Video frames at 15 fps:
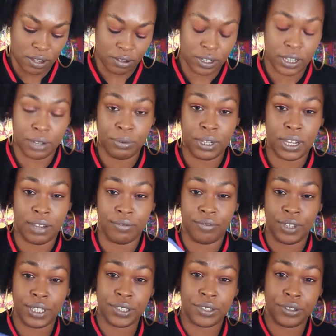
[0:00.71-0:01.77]
Okay, we got
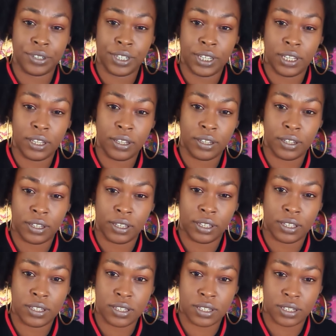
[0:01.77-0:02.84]
victory
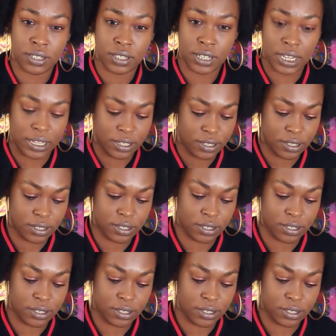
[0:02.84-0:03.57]
and success,